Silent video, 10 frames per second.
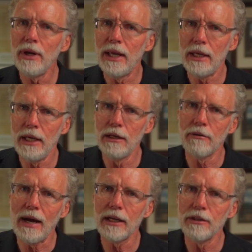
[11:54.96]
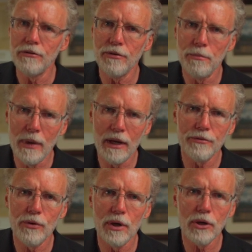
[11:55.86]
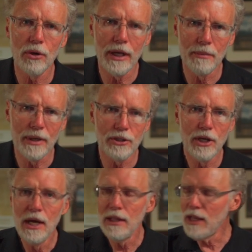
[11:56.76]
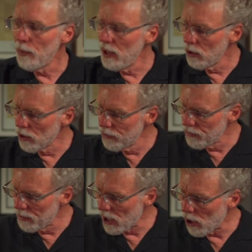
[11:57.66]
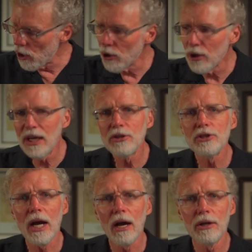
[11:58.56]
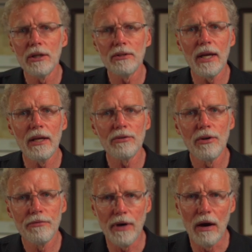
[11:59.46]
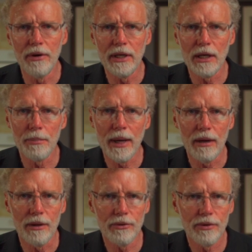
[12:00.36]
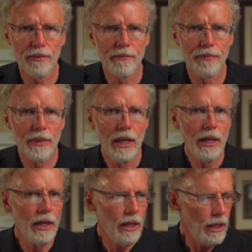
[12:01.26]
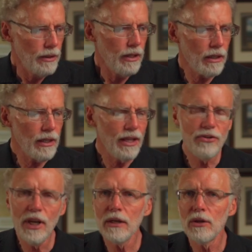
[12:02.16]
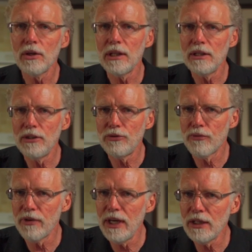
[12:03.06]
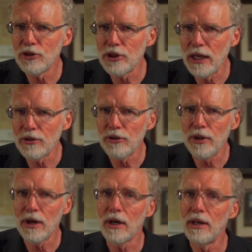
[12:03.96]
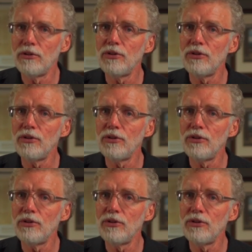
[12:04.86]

and interactive metaphorical image that we learn from our earliest childhood days following our parents. Now let's take a look at these three exchanges here and